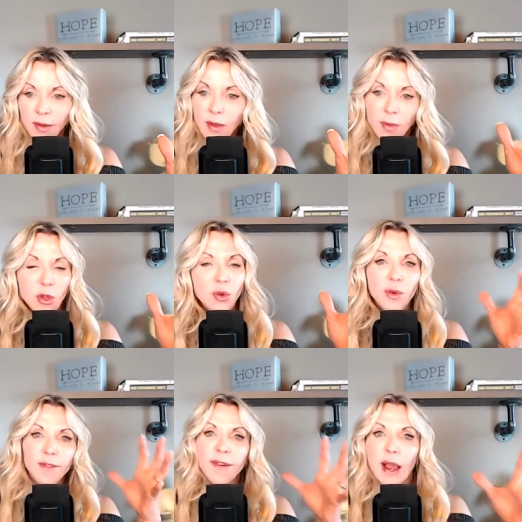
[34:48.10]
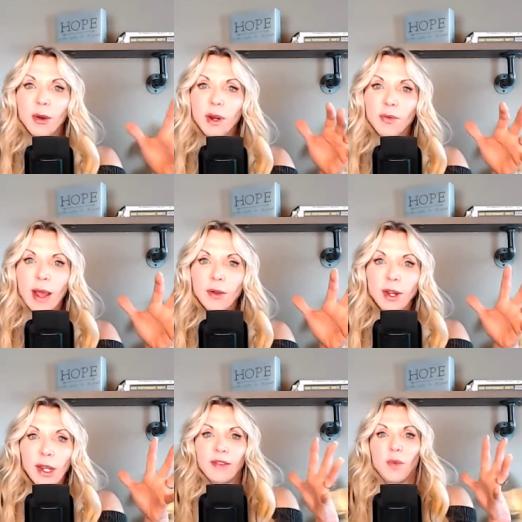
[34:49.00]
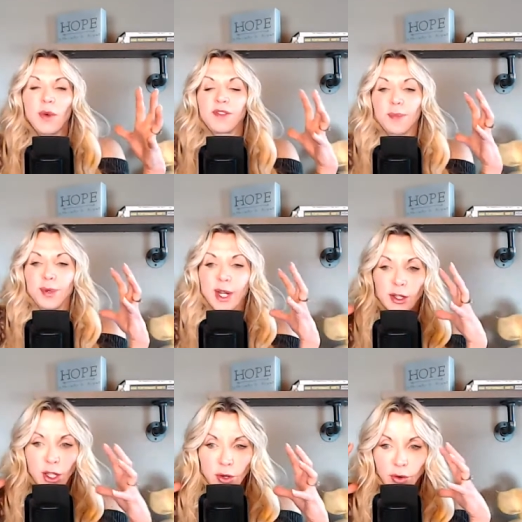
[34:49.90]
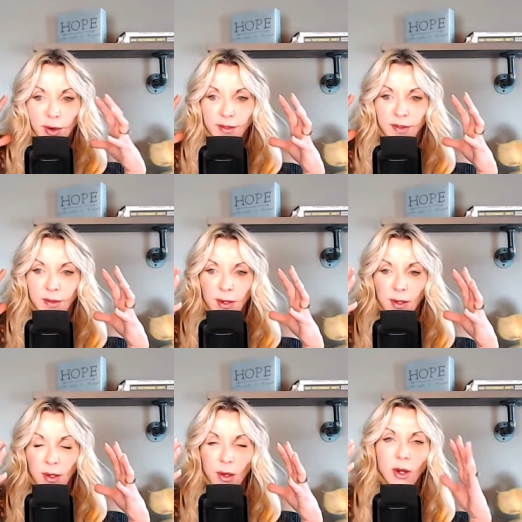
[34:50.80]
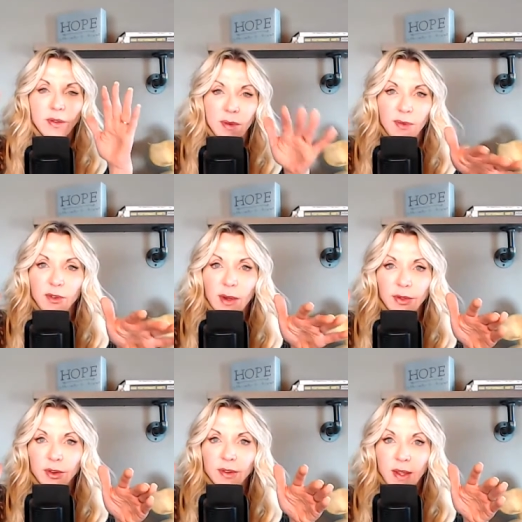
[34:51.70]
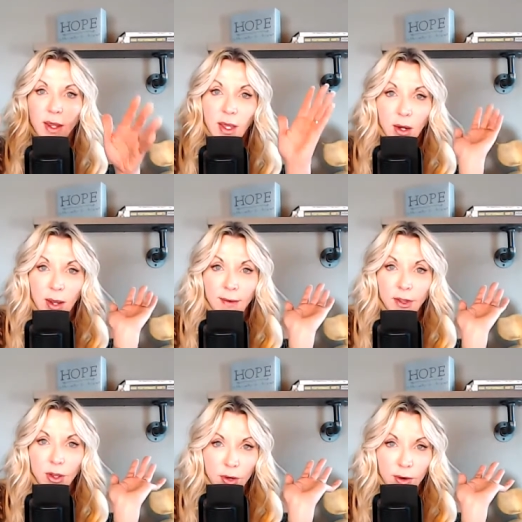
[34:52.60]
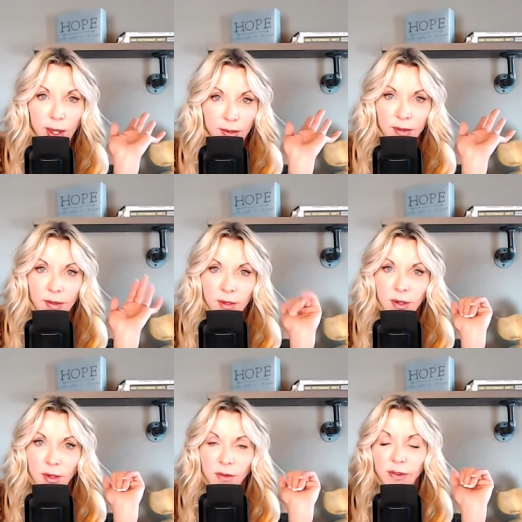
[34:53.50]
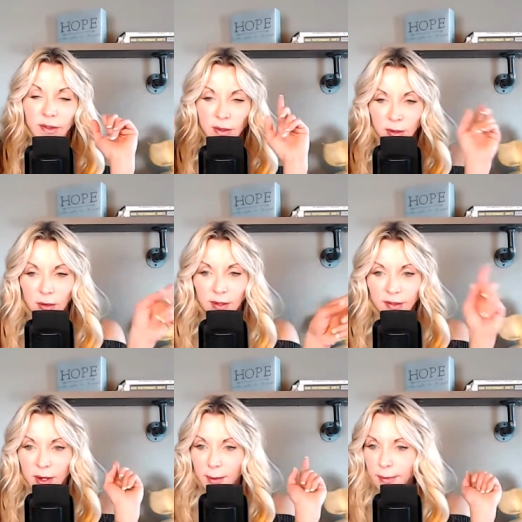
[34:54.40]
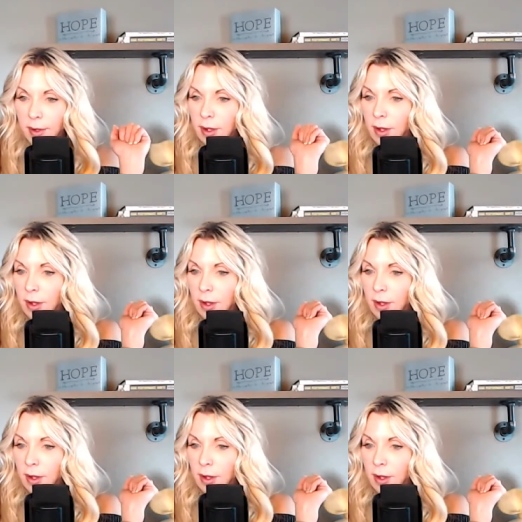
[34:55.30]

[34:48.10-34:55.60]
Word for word: to the immune environment around it because it wants to protect the uterus. Now, I know some of you out there say, I don't have a uterus. Just still listen up.